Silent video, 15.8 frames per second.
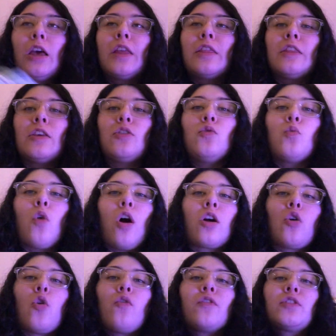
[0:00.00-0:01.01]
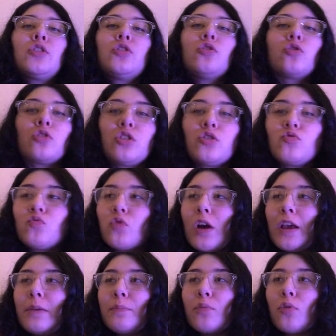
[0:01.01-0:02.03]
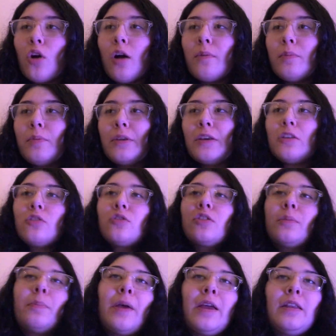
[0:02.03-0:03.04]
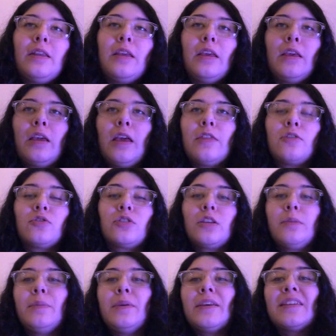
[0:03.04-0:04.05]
and then you walk over to your right, probably, or depending, and there's gonna be